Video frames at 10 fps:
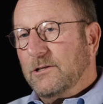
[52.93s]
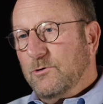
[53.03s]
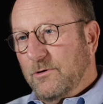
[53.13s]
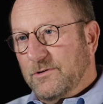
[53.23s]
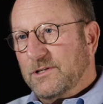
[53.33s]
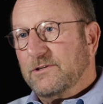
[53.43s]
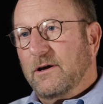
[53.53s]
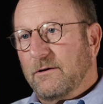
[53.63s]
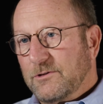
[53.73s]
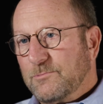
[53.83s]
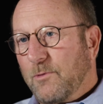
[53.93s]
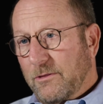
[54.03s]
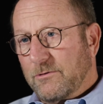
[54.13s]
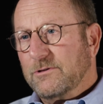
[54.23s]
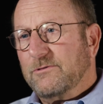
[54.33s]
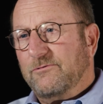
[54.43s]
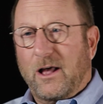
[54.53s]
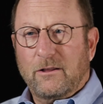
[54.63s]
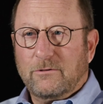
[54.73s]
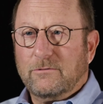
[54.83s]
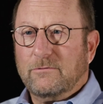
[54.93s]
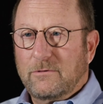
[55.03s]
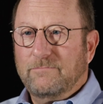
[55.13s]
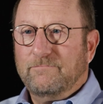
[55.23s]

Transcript: two of his brothers followed